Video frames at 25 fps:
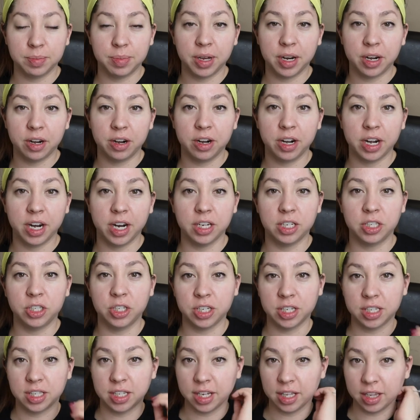better. It's
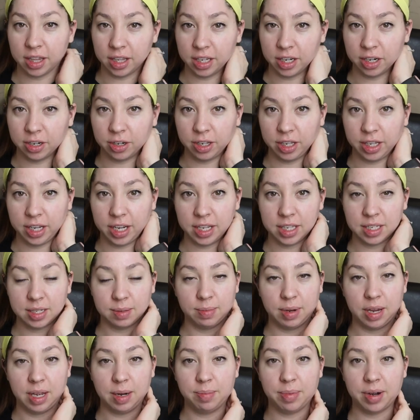just that literally
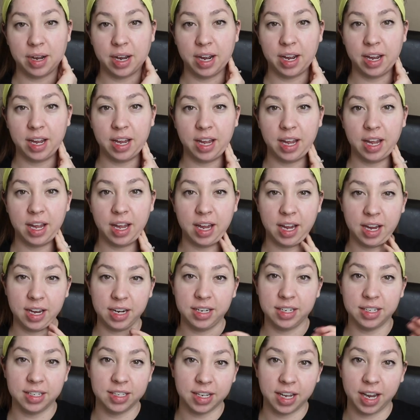it's made by
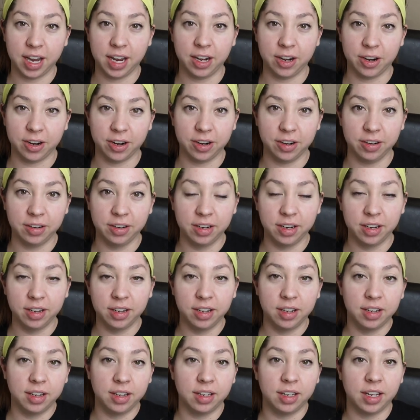a designer.
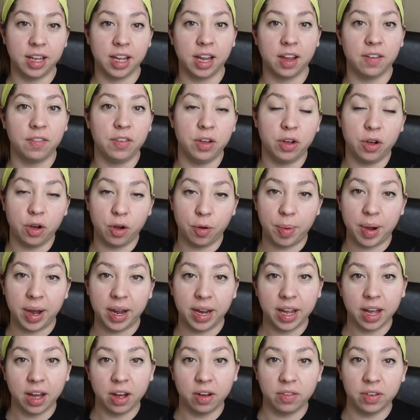Like if you go
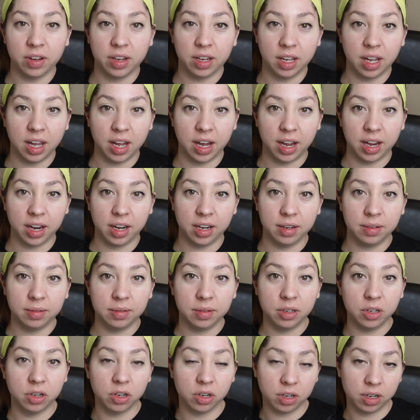buy Calvin Klein,
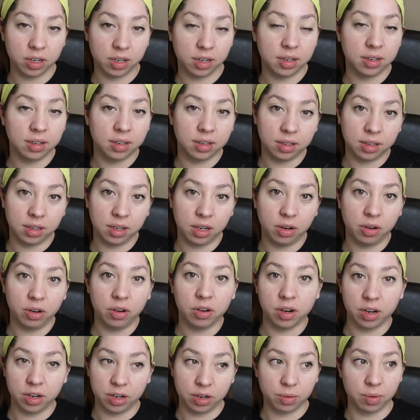your, you know,
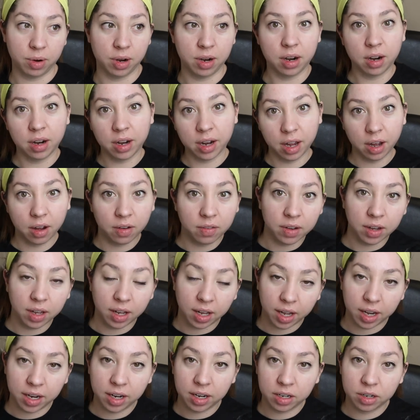your underwear, Calvin
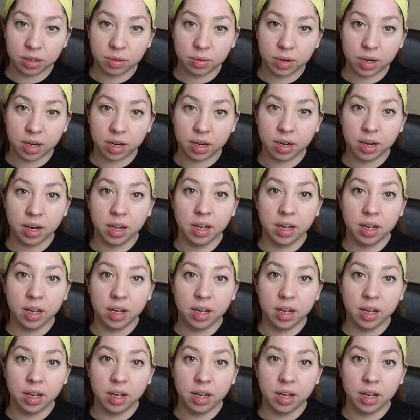Klein underwear,